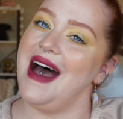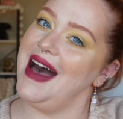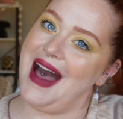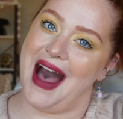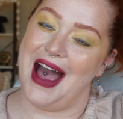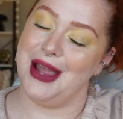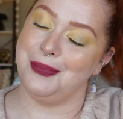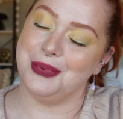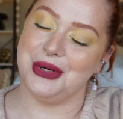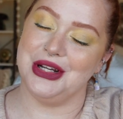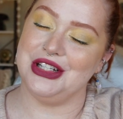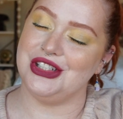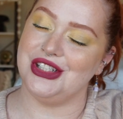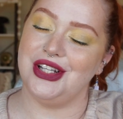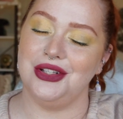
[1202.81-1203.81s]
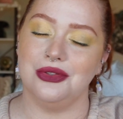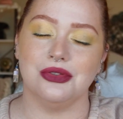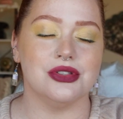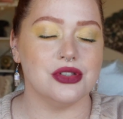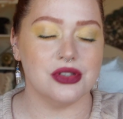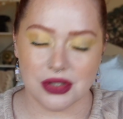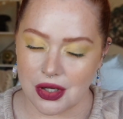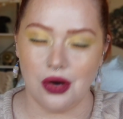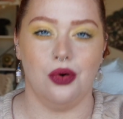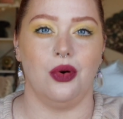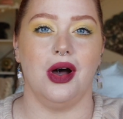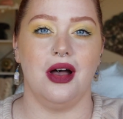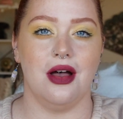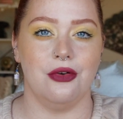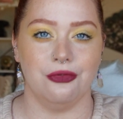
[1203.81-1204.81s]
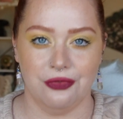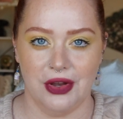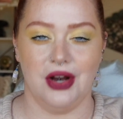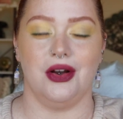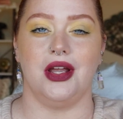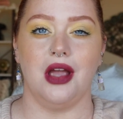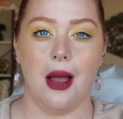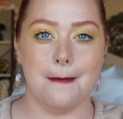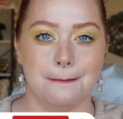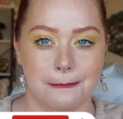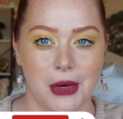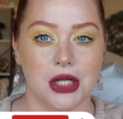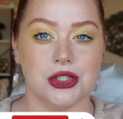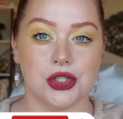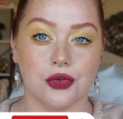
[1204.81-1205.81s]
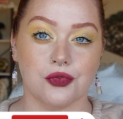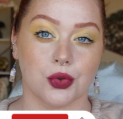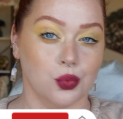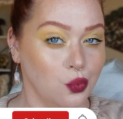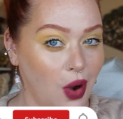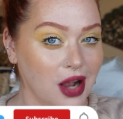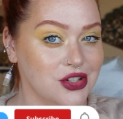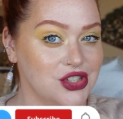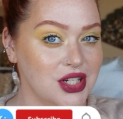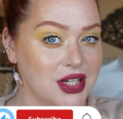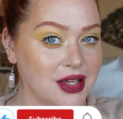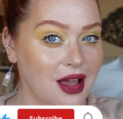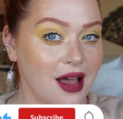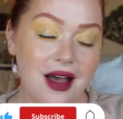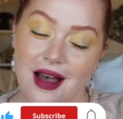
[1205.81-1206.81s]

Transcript: I appreciate you so very much for watching.